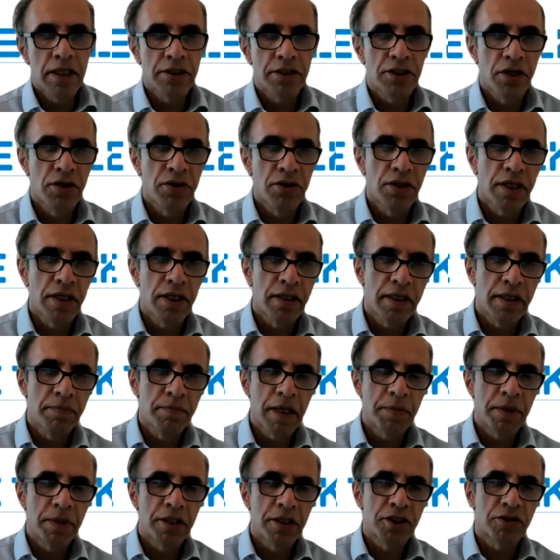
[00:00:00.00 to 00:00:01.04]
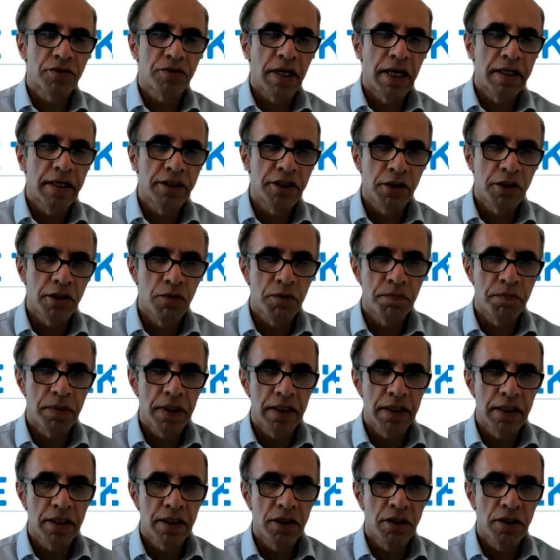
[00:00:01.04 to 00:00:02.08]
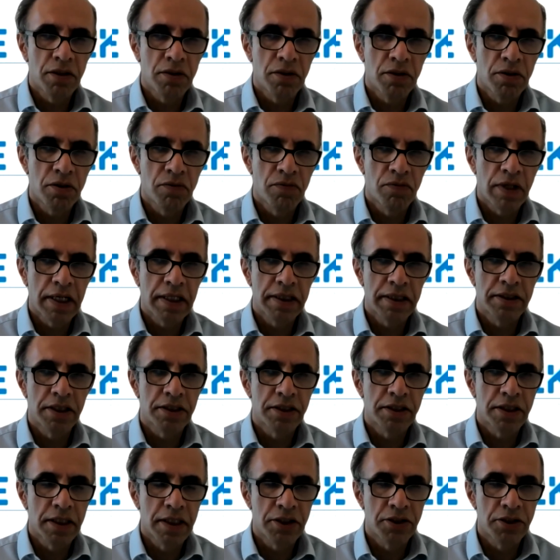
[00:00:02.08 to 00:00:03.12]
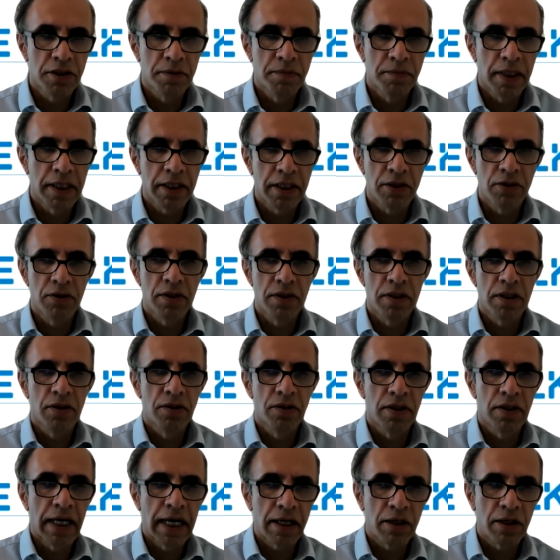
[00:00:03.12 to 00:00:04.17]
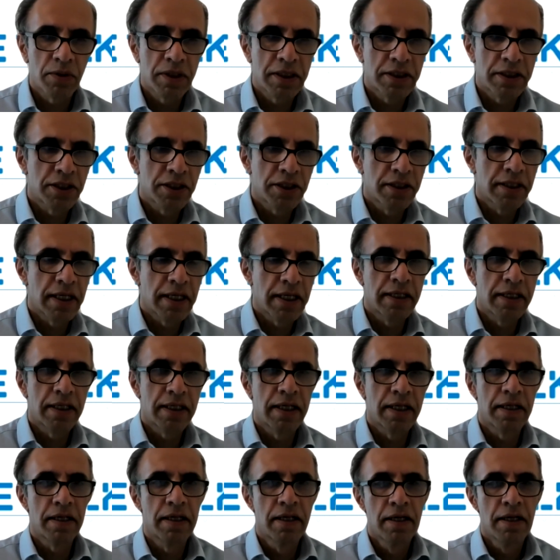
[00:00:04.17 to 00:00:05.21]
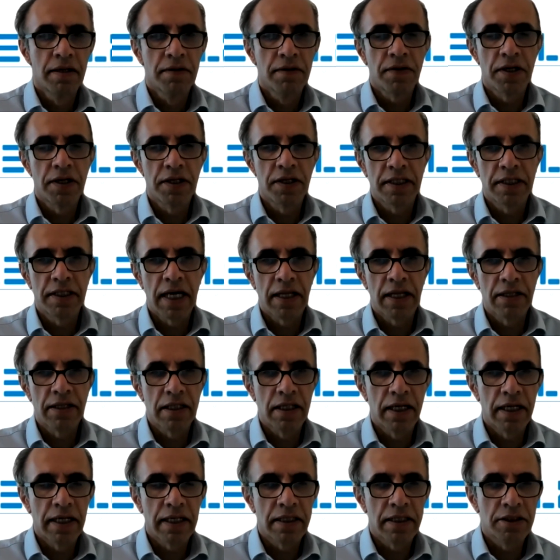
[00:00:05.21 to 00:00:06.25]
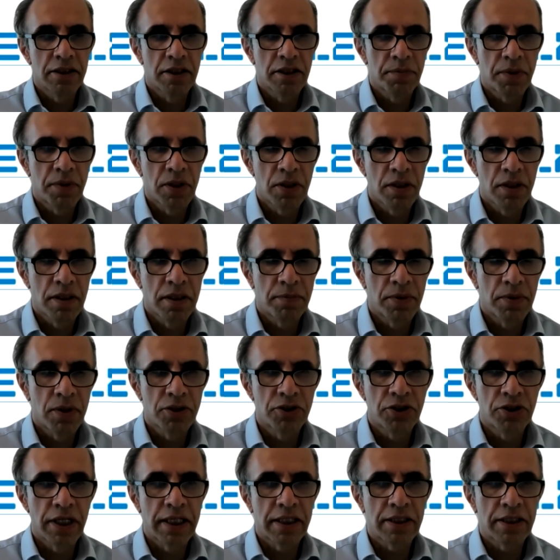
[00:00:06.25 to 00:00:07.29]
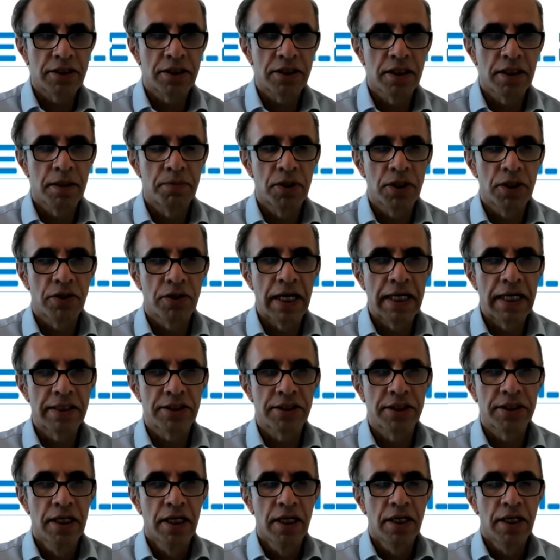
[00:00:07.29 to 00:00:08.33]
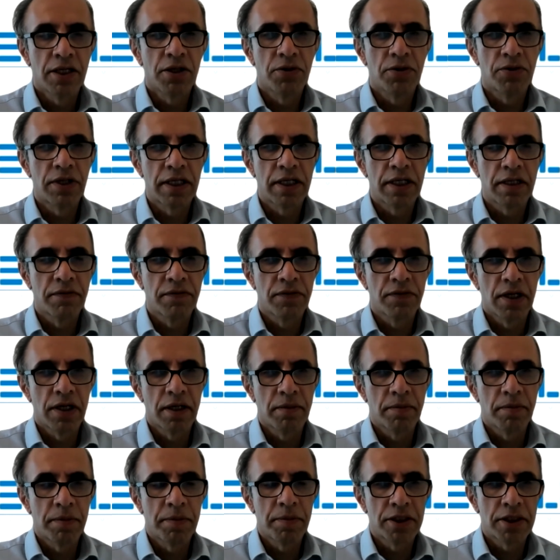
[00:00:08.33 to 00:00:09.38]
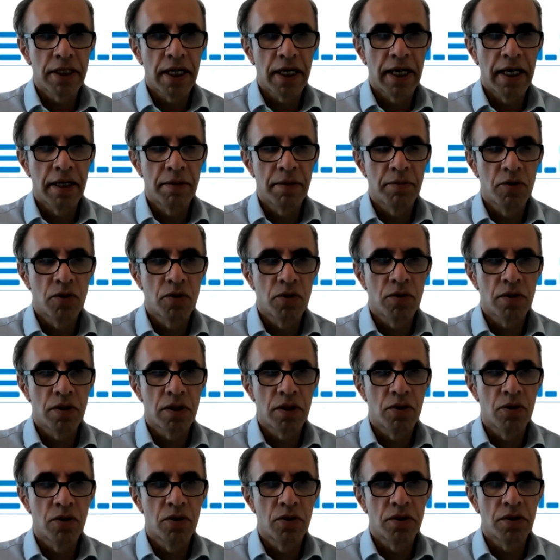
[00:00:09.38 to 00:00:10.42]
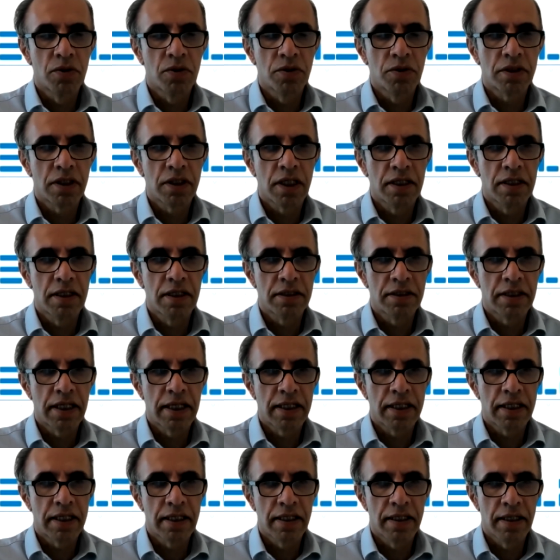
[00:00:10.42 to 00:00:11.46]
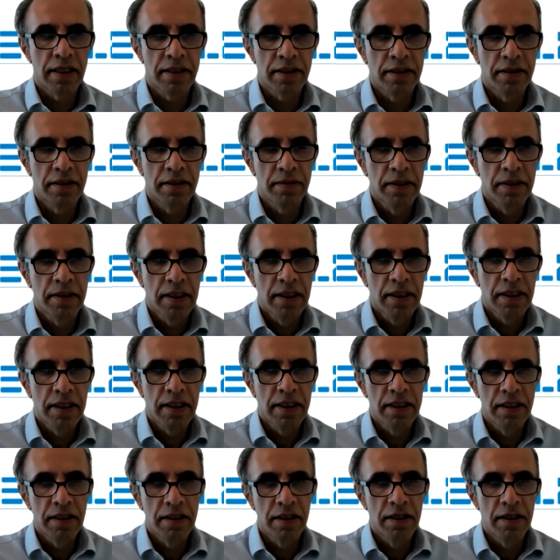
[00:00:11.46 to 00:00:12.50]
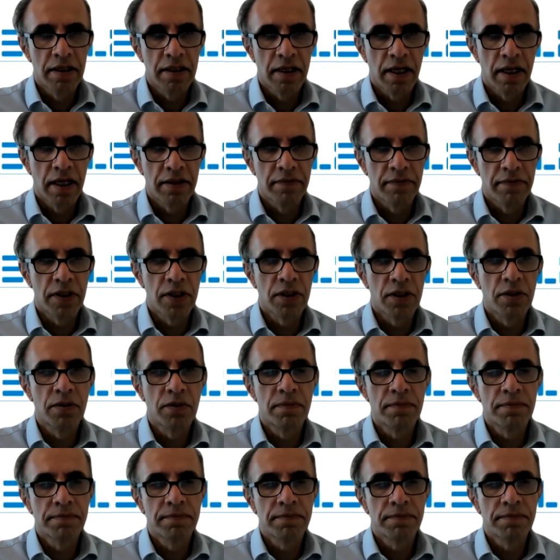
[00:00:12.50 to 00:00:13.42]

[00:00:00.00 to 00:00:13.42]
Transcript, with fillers: so maybe the strategy would be that you raise this initial money on Aquis, and then further down the line, as the projects progress, right. You think of going maybe to AIM or taking another view.